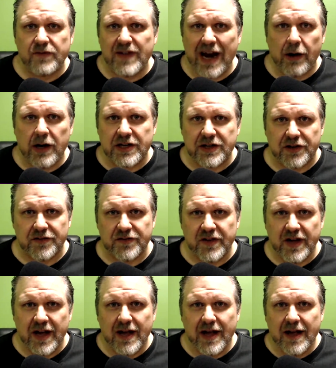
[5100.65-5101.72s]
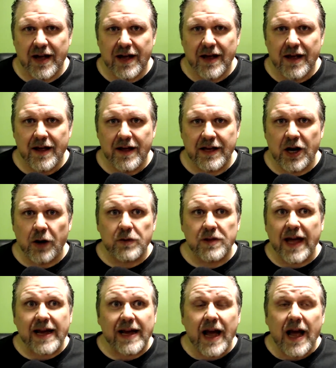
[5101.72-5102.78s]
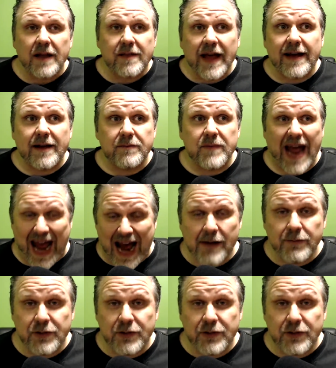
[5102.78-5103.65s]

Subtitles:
characters? You know, like have